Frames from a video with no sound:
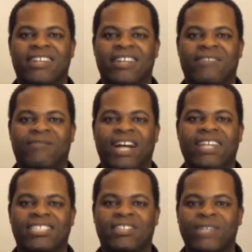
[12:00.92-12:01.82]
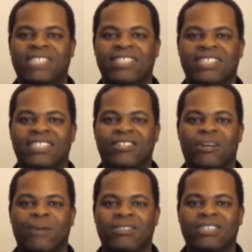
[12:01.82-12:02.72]
It's fine that Teresa doesn't know
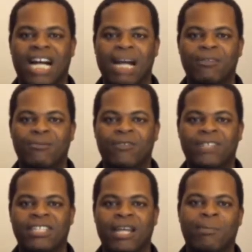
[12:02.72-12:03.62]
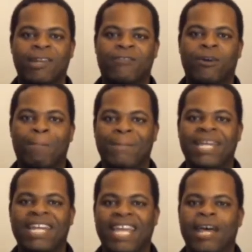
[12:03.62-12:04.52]
about time loop movies, but if her
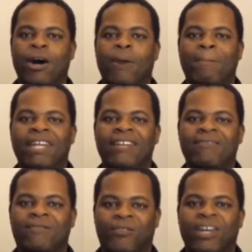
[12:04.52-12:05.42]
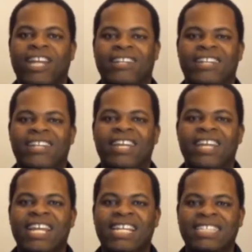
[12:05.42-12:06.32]
big helping friend
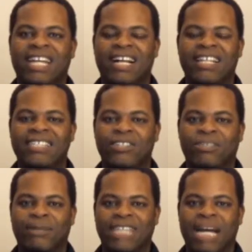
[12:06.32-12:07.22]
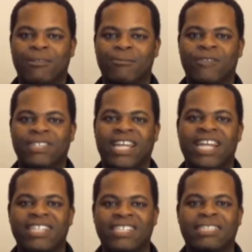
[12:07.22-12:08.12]
it knows about time loop movies
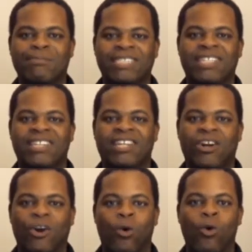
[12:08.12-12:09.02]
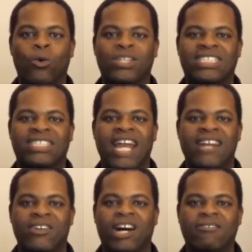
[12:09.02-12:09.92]
and it doesn't mention the gold
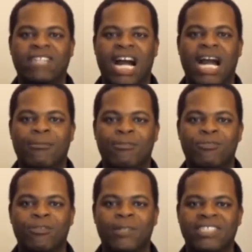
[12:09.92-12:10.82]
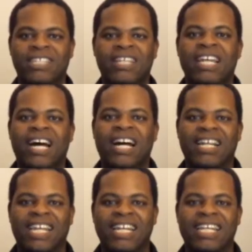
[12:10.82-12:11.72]
standard of time loop movies,
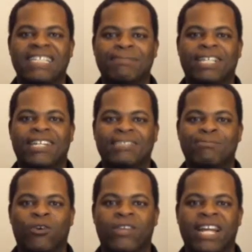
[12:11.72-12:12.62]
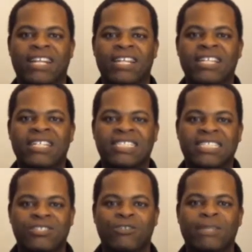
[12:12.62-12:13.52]
again, it becomes more of that
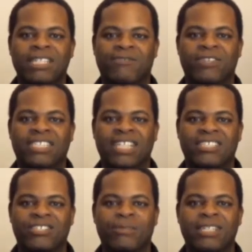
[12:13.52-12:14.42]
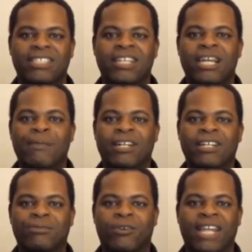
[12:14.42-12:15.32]
stupidness for the sake of stupidness. It
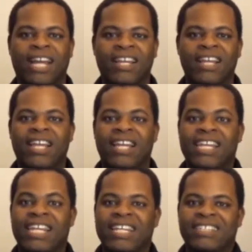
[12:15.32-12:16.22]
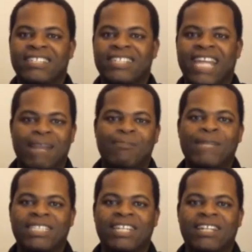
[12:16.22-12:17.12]
becomes more of that he can't
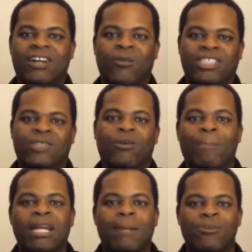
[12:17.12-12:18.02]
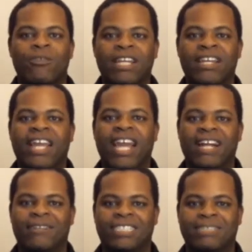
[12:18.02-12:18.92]
mention it or else it won't be a movie,
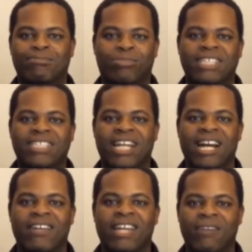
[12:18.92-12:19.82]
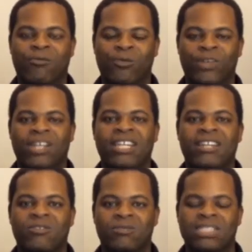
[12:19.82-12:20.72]
and just breaks the narrative and really,
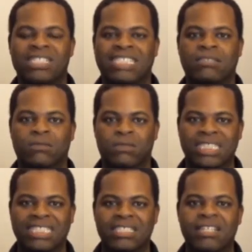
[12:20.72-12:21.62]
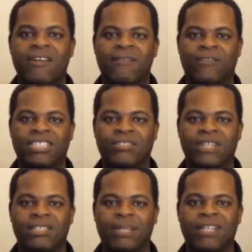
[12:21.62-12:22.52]
really, really frustrated me.